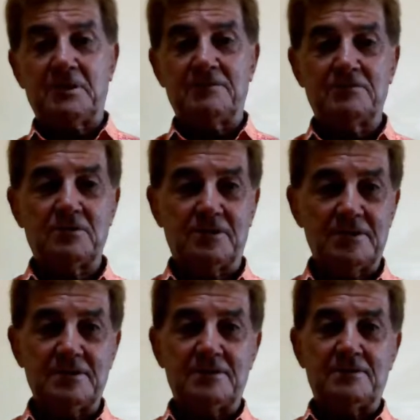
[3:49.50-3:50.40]
of
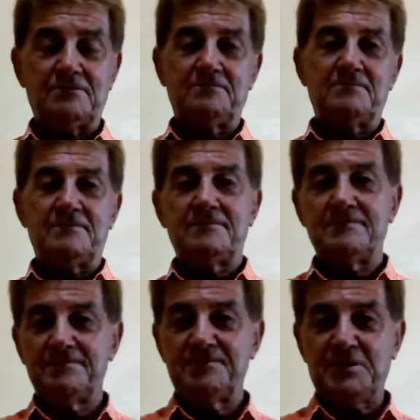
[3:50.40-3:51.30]
course,
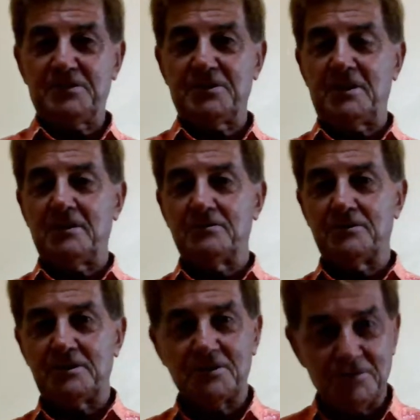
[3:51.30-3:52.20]
visiting,
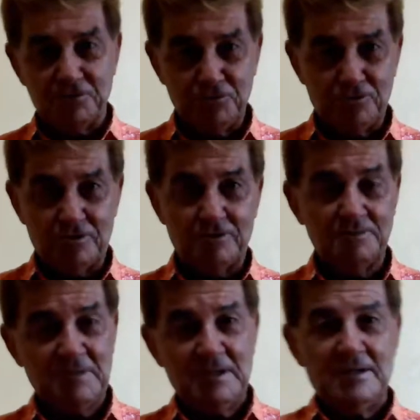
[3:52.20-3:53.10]
going to school,
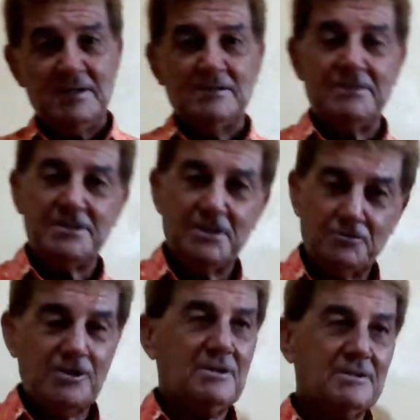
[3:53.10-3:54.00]
visiting
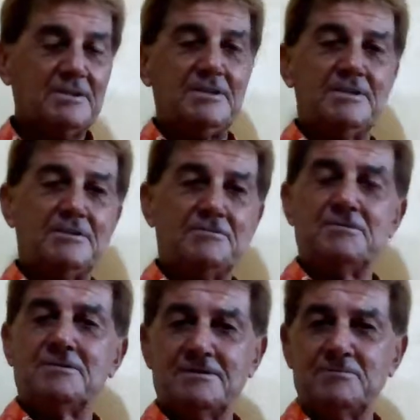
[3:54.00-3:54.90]

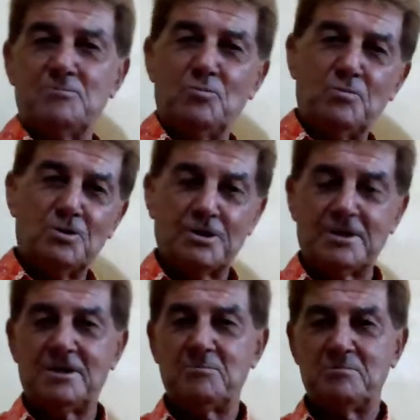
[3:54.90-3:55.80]
relatives,
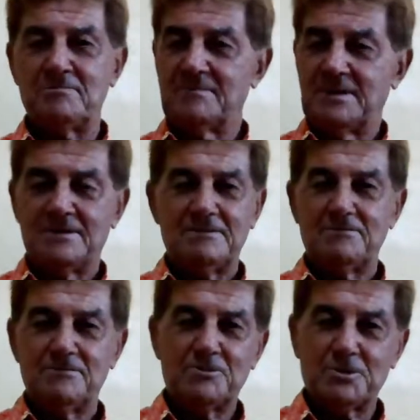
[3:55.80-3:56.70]
working
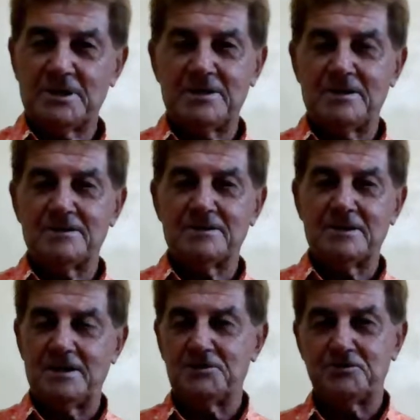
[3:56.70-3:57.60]
in other
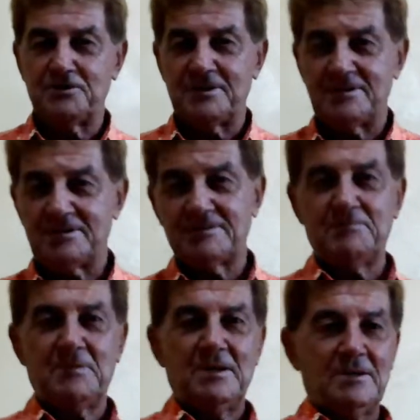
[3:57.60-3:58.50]
countries,
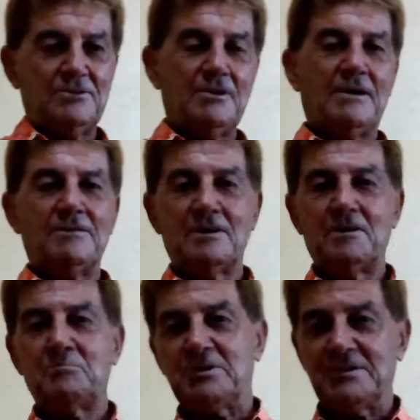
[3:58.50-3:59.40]
traveling
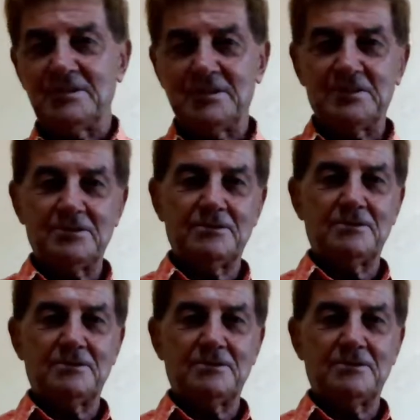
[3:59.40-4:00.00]
on business or